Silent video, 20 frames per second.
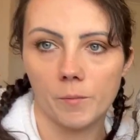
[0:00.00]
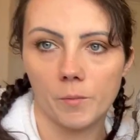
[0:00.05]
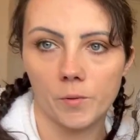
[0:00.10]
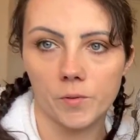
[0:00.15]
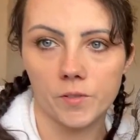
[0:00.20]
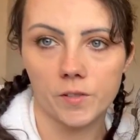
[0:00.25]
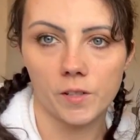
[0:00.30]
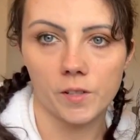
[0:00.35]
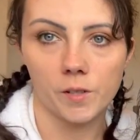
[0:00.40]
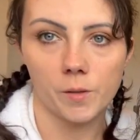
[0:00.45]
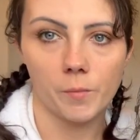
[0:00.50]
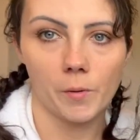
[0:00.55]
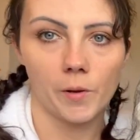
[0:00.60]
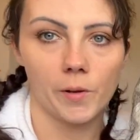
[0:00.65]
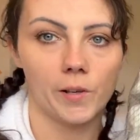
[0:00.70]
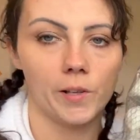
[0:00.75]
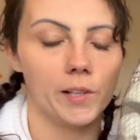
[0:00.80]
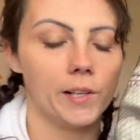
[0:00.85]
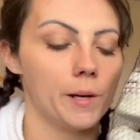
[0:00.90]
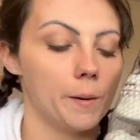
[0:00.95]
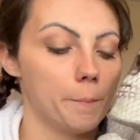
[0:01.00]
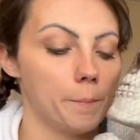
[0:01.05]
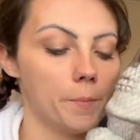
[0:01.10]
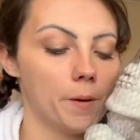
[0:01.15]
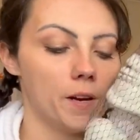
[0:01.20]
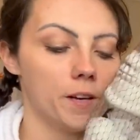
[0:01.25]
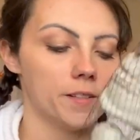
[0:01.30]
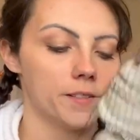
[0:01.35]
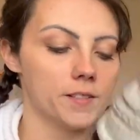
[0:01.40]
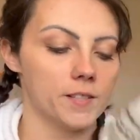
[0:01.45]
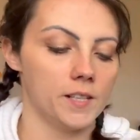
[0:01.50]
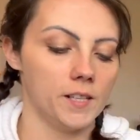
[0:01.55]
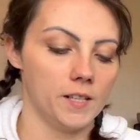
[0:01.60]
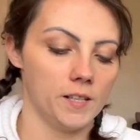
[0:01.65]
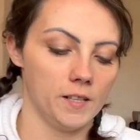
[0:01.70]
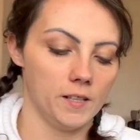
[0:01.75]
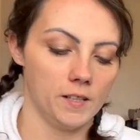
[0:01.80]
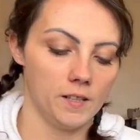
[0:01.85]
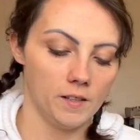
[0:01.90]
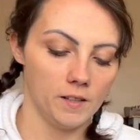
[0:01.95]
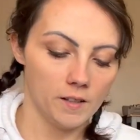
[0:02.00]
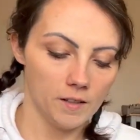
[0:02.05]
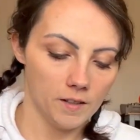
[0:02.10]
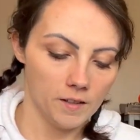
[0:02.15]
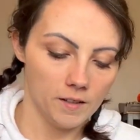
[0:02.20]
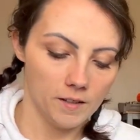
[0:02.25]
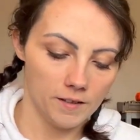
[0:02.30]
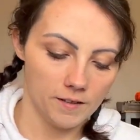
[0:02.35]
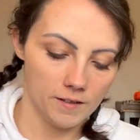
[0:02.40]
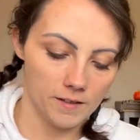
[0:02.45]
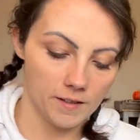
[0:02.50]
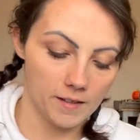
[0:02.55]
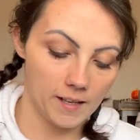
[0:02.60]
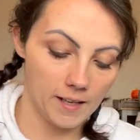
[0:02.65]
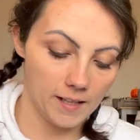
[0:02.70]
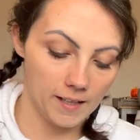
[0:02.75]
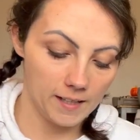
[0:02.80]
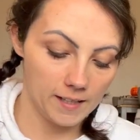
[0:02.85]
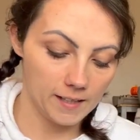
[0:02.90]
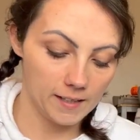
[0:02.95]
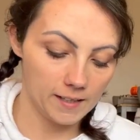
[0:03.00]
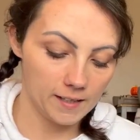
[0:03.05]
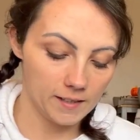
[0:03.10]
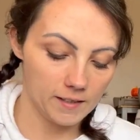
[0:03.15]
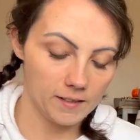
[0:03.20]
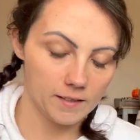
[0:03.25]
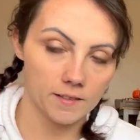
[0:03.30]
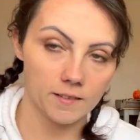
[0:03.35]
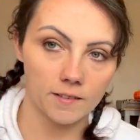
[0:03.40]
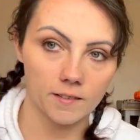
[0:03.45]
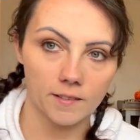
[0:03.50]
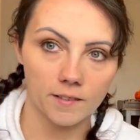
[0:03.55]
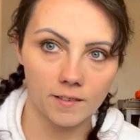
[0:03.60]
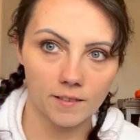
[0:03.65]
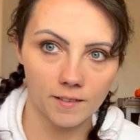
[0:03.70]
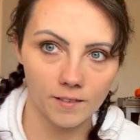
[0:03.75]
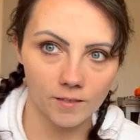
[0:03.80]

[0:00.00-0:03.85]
I was telling you about earlier, but the hands,